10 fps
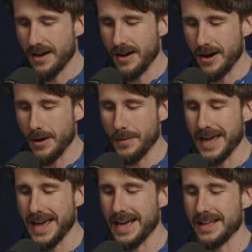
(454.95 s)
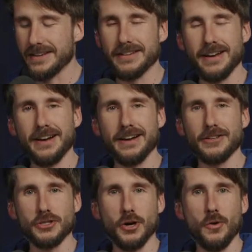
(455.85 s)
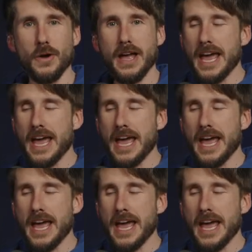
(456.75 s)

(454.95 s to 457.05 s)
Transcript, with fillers: Um, and uh, so,